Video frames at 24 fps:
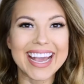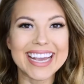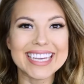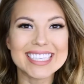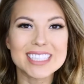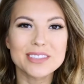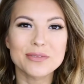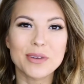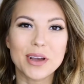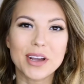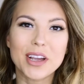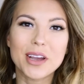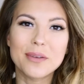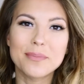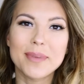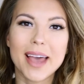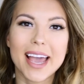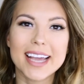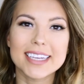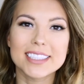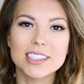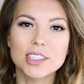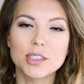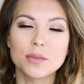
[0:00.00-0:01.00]
guys, welcome
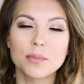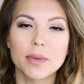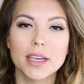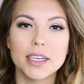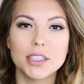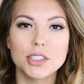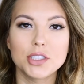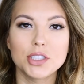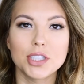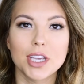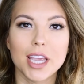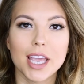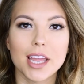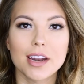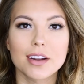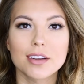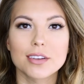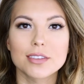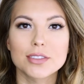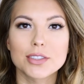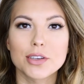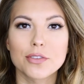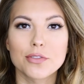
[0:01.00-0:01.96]
back to my channel.